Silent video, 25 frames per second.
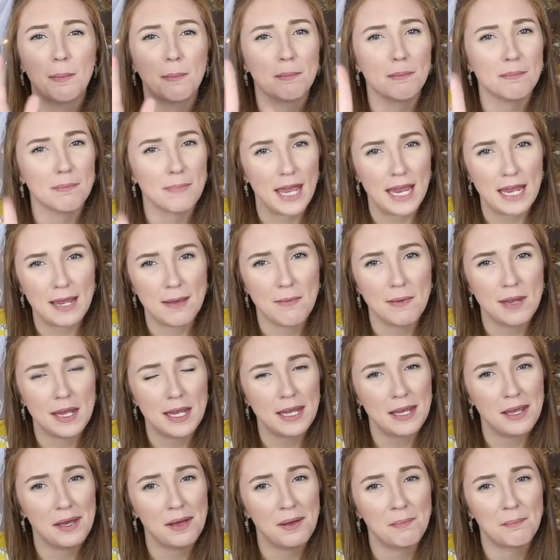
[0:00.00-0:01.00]

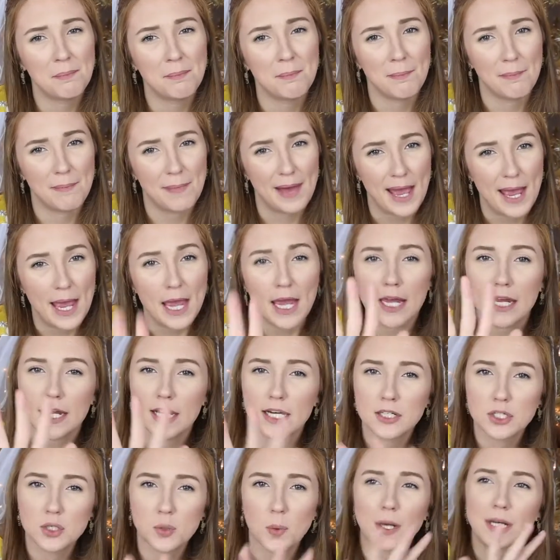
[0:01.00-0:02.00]
Maybe
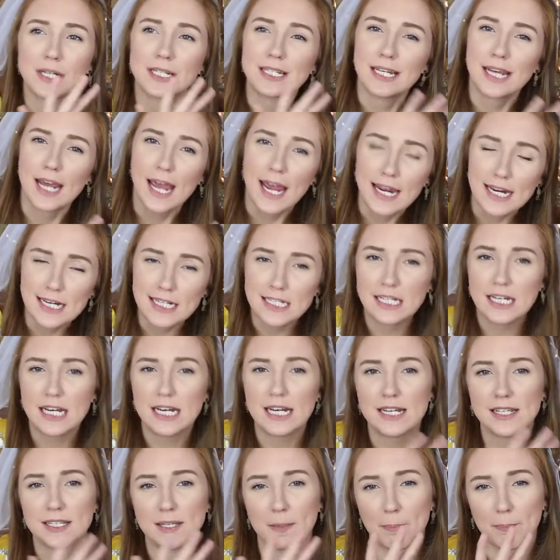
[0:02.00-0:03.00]
May
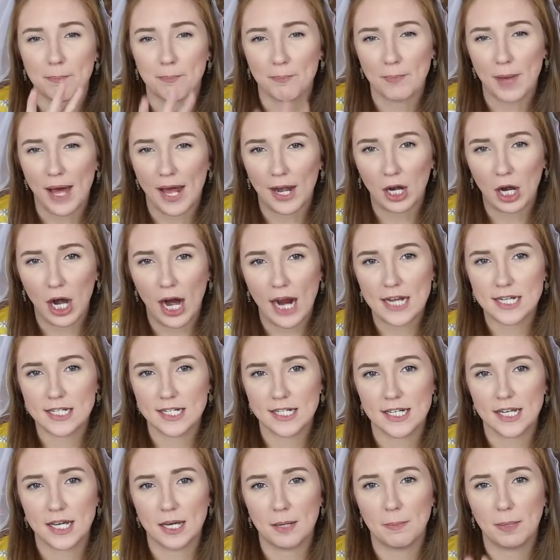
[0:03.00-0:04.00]
2018 is a better
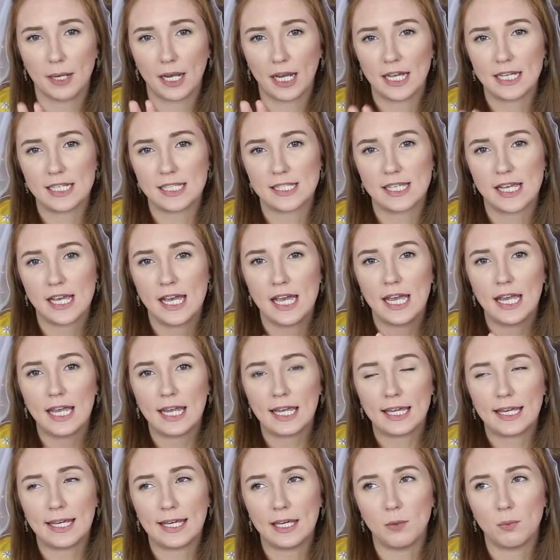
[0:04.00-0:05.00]
idea because
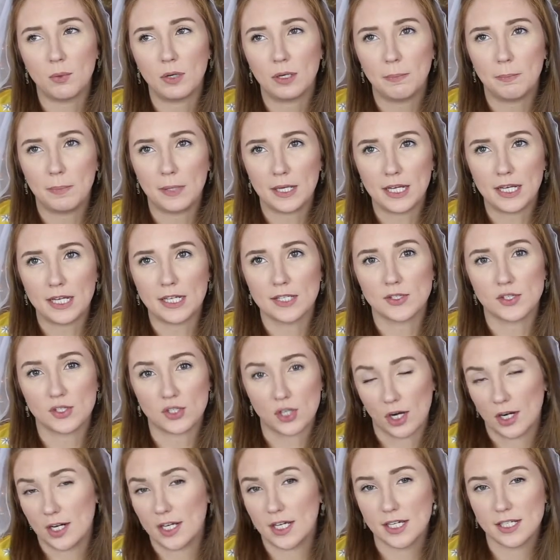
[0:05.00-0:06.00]
he would be
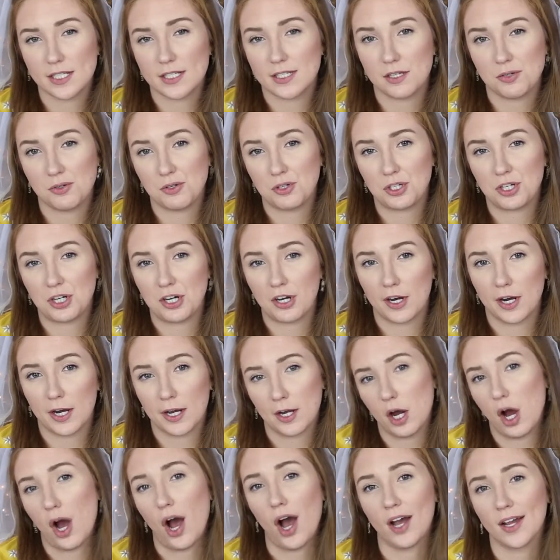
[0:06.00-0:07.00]
starting his senior year
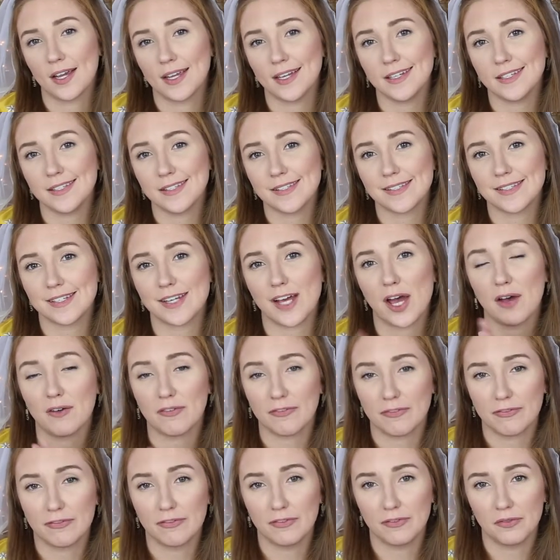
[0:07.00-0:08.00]
in August
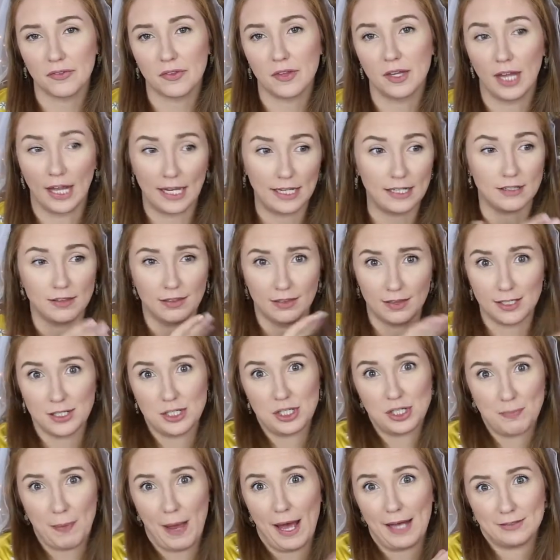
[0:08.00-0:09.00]
of like
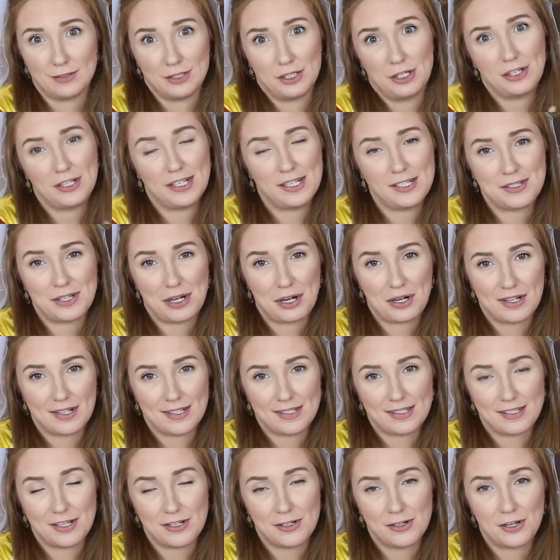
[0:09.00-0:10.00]
this past year, he started
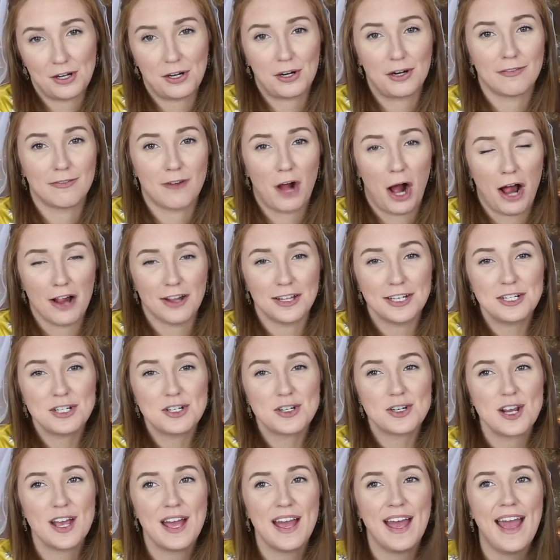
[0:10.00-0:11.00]
his senior year of
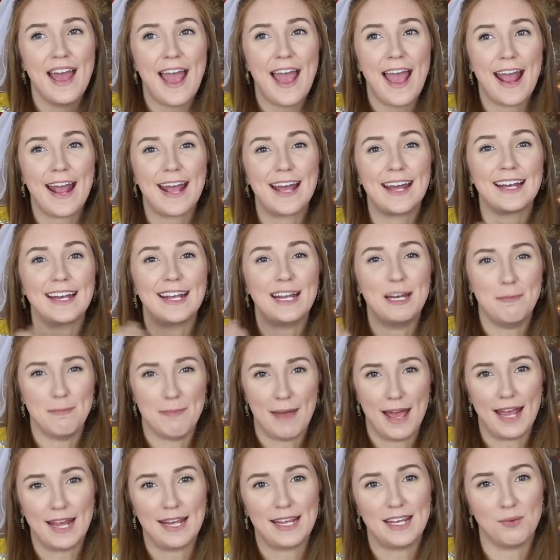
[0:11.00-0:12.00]
college, and in
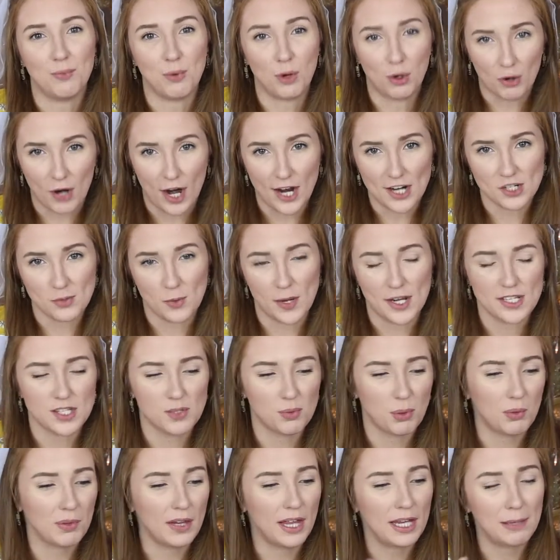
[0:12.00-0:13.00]
May he will graduate.
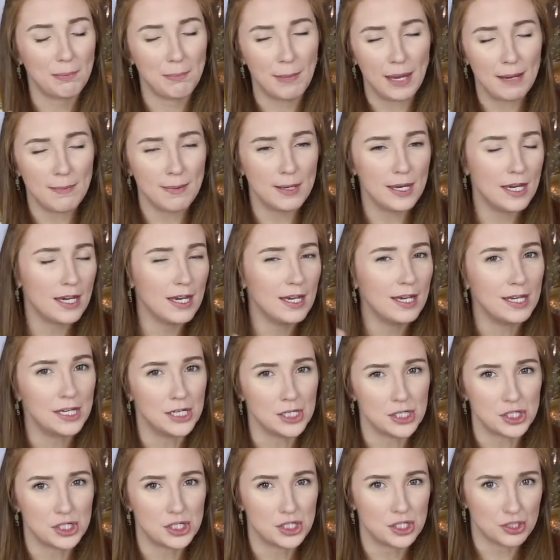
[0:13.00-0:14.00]
So we were like, maybe
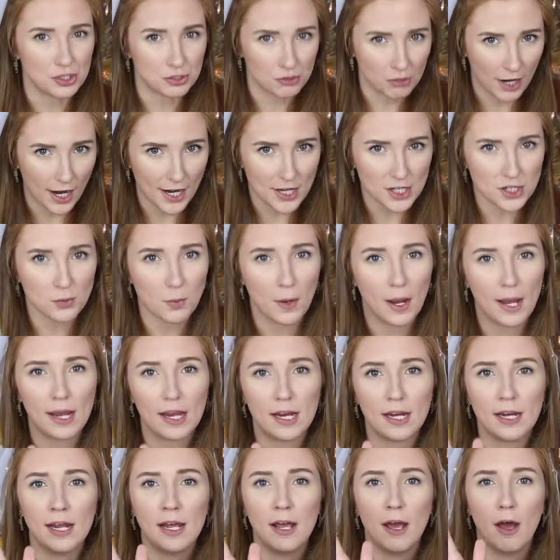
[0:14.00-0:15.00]
he should just
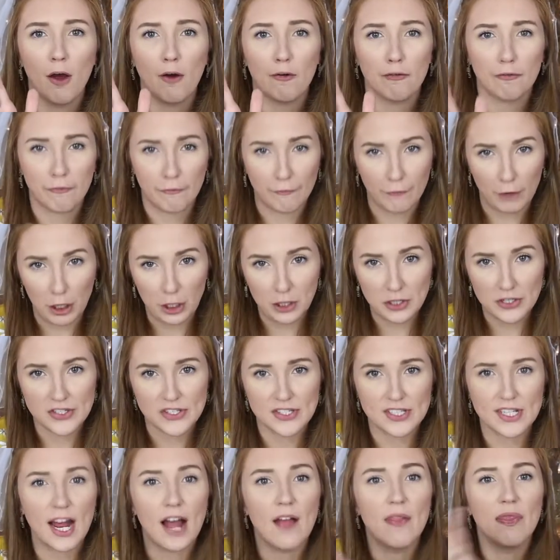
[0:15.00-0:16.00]
graduate
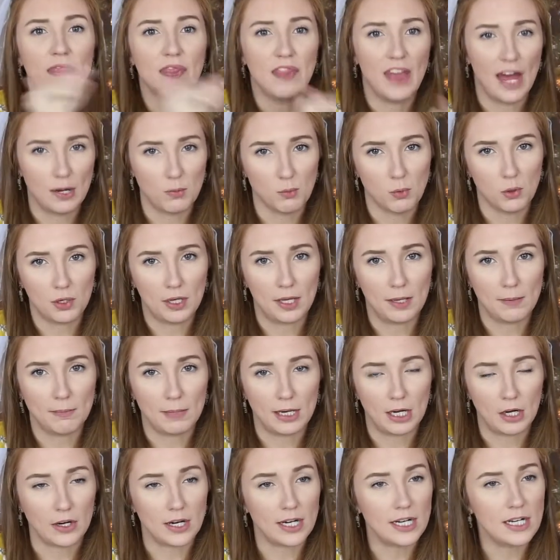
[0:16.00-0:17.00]
first and then we'll get
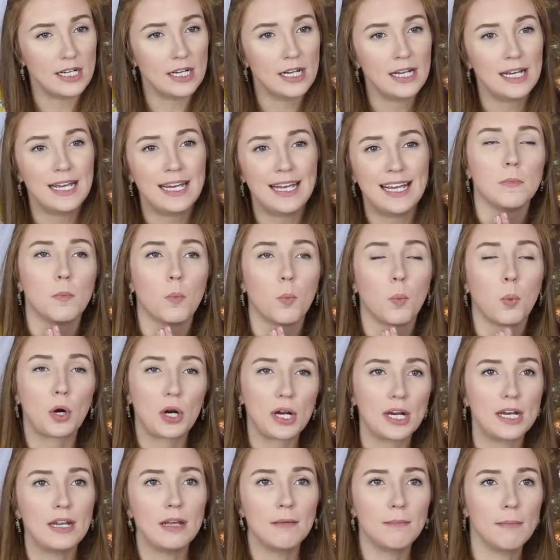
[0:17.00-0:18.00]
married
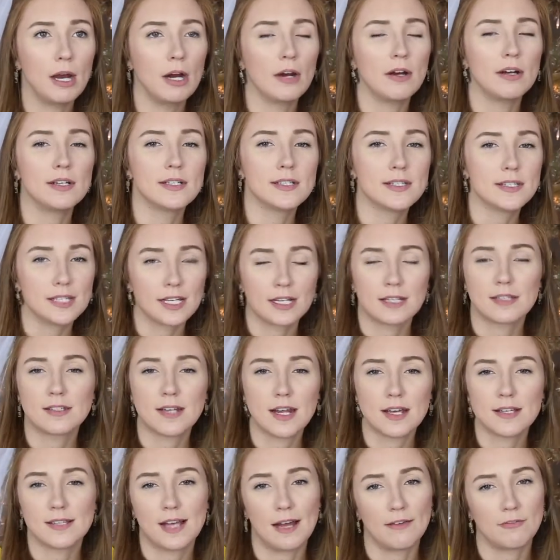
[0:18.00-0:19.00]
we're getting married six
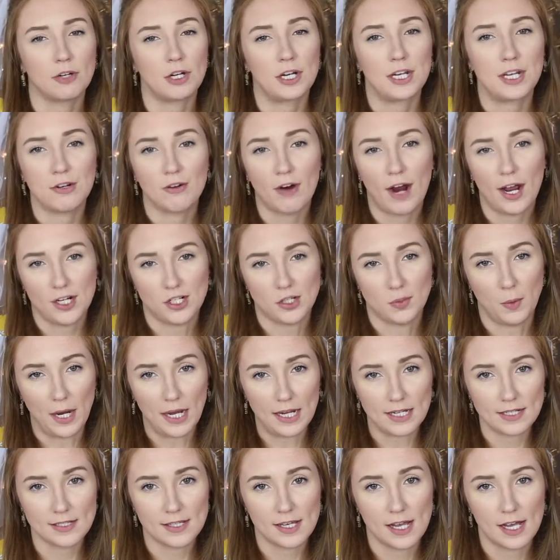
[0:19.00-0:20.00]
days after he
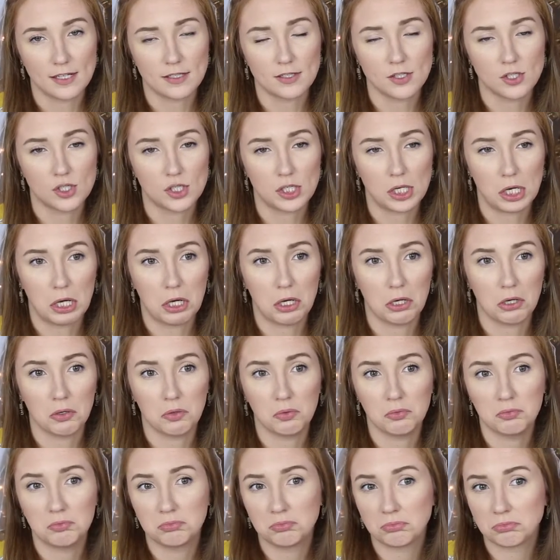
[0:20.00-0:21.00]
graduates. And
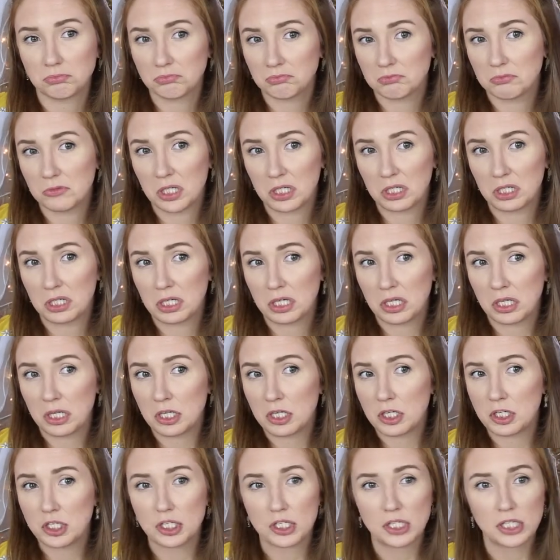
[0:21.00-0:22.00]
so
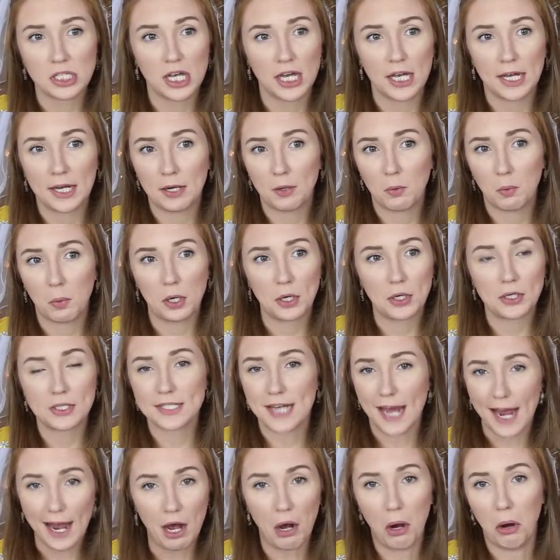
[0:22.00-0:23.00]
just kind of
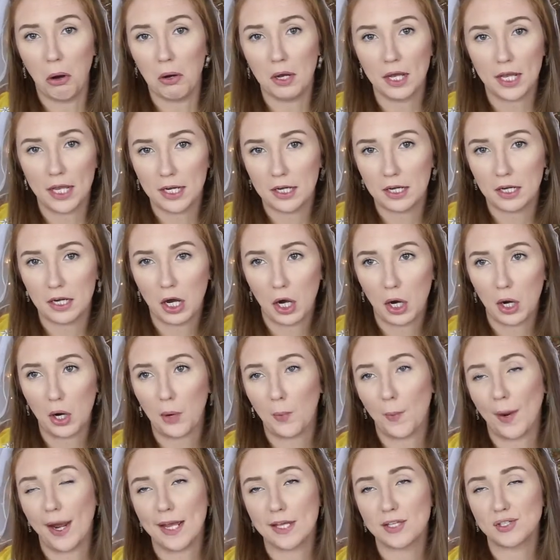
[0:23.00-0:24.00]
worked out in
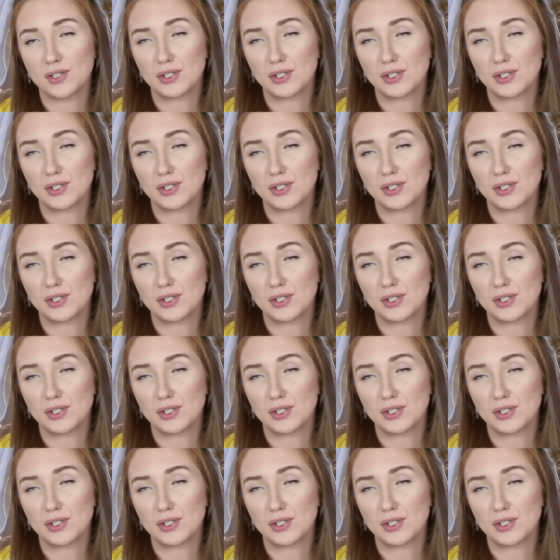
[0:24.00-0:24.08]
our way.